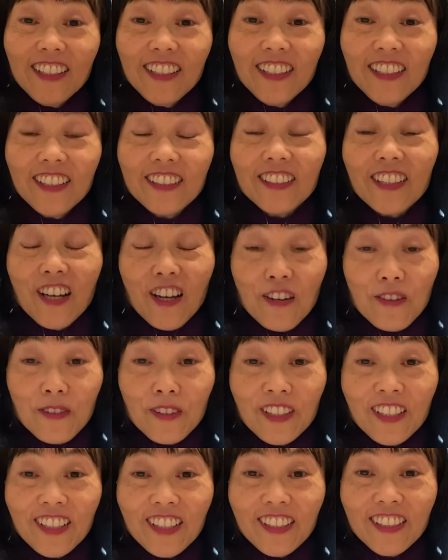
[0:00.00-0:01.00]

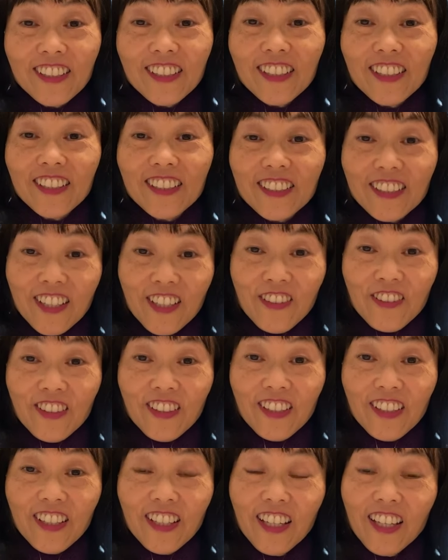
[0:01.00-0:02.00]
Yahweh
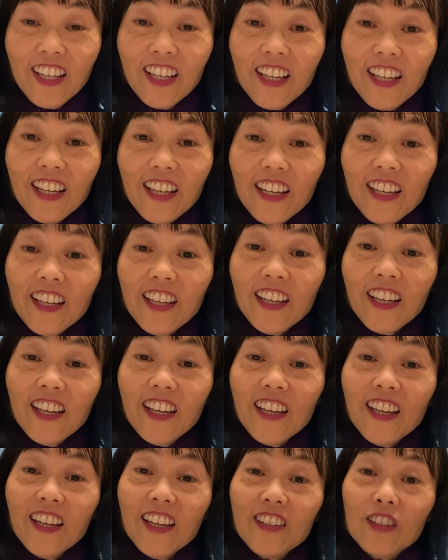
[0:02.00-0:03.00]
Jireh.
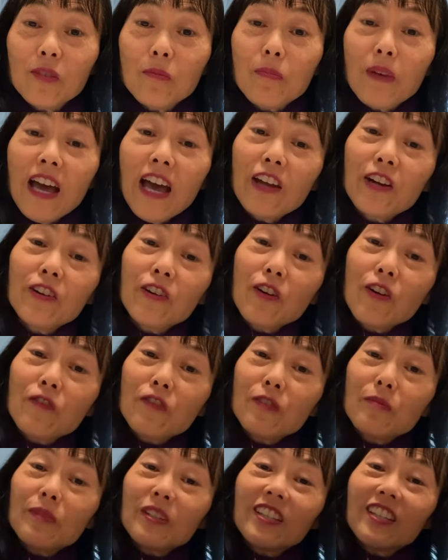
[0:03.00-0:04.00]
And the banner
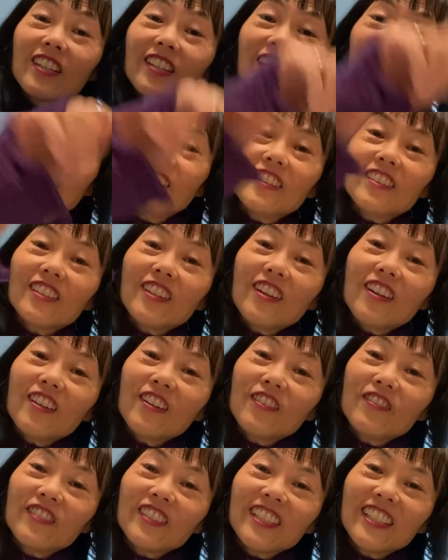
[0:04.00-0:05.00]
over me,
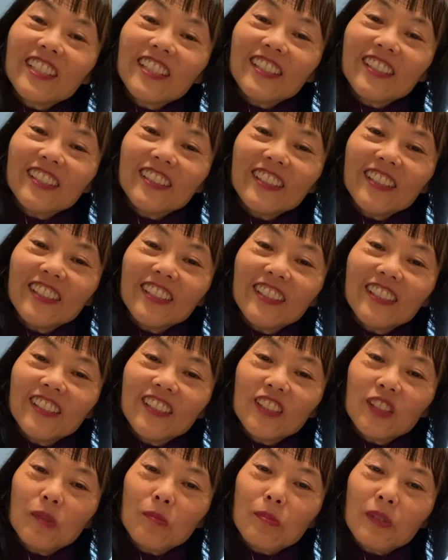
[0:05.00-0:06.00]
Jehovah Nisi,
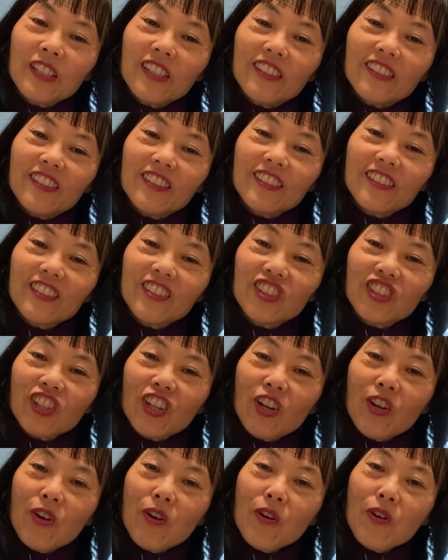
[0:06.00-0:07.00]
is peace.
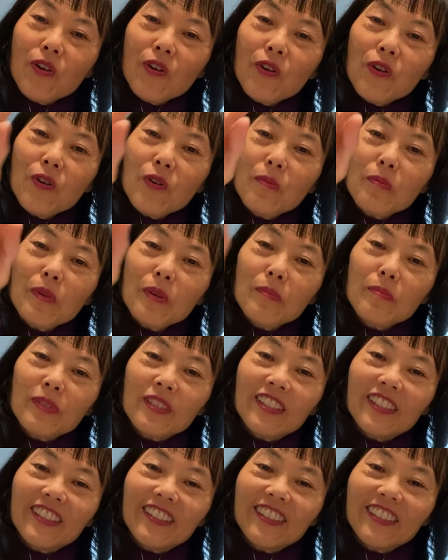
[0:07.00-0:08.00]
Shalom,
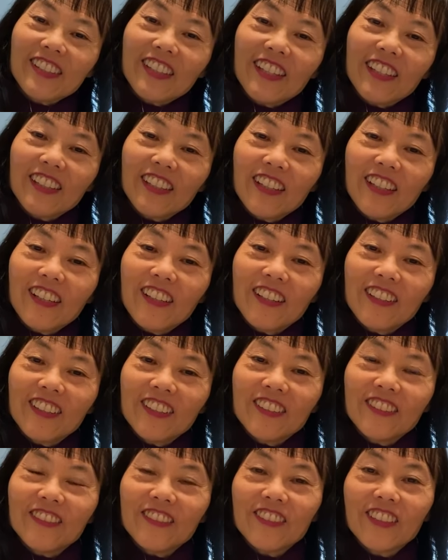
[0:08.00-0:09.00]
peace, and
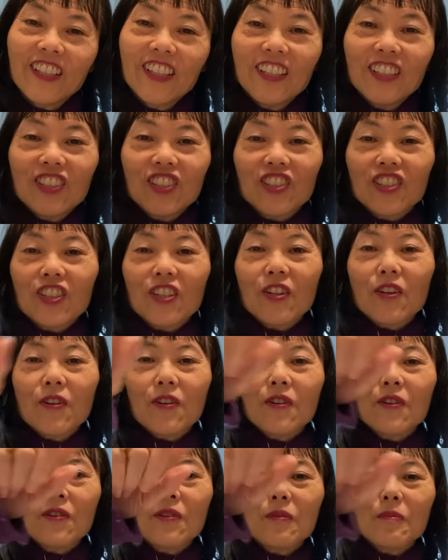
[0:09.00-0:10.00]
love.
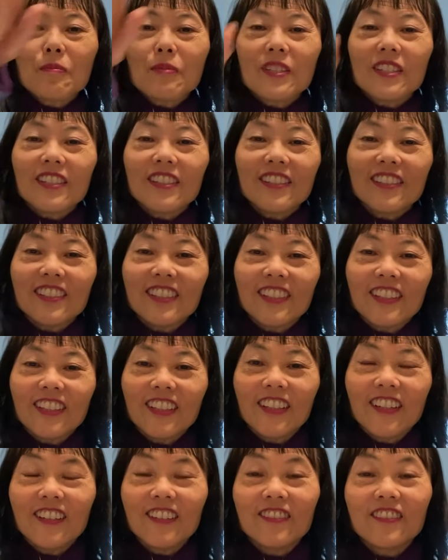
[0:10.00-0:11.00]
Shalom, peace, and
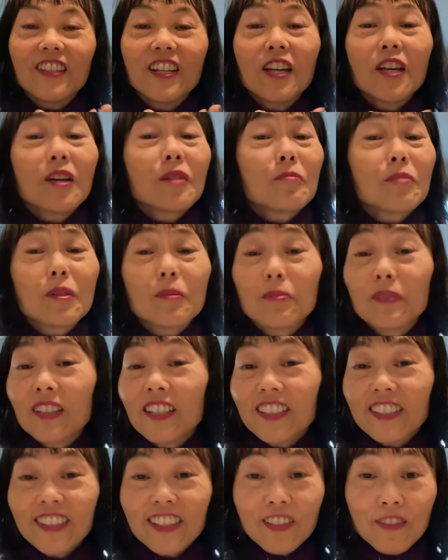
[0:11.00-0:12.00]
love. Be
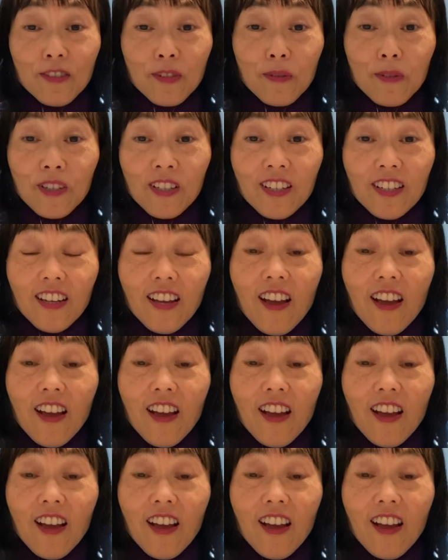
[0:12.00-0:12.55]
blessed, everyone.